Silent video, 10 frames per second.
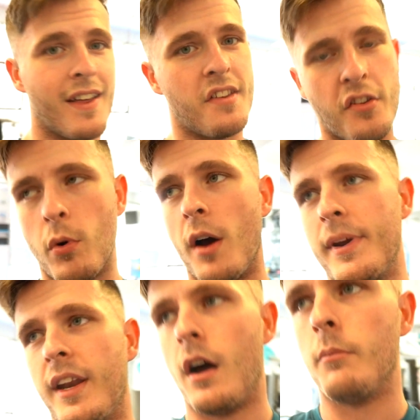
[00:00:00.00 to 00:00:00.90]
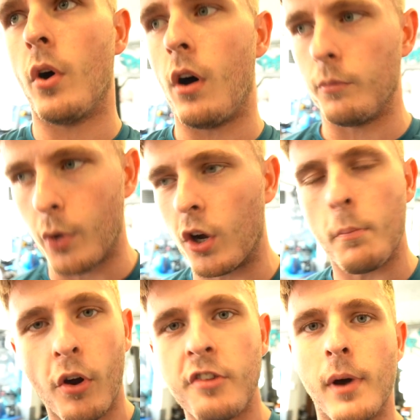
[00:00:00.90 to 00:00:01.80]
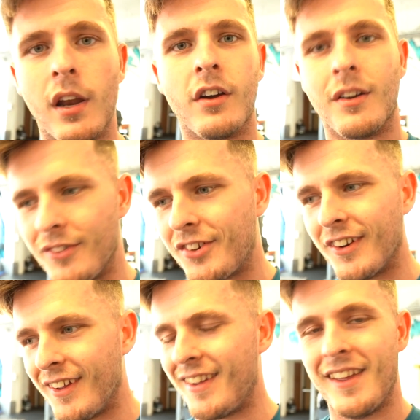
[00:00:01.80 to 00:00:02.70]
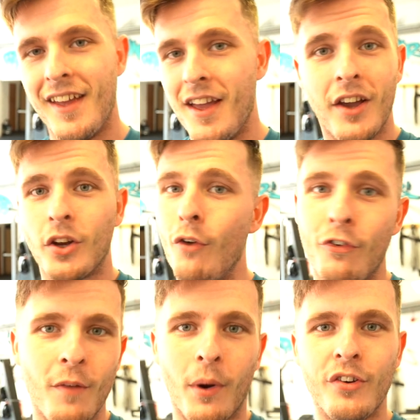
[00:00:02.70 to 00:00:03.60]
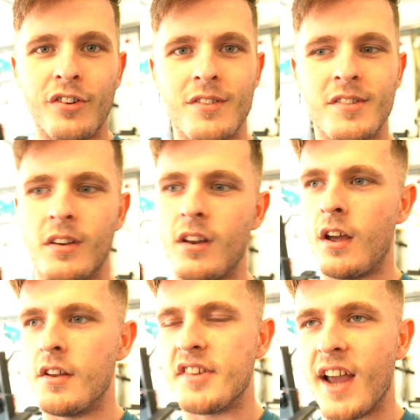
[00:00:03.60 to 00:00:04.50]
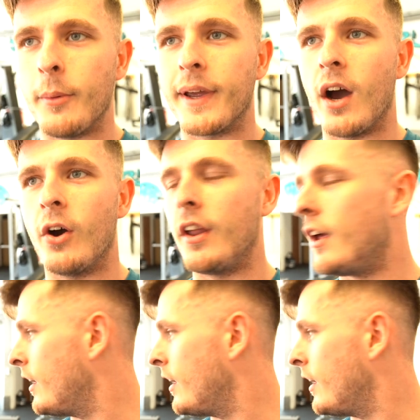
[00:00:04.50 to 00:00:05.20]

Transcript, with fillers: This is what I mean. I'm not, I'm not gonna push my luck. I'm just gonna go through the motions and, and see how we get on.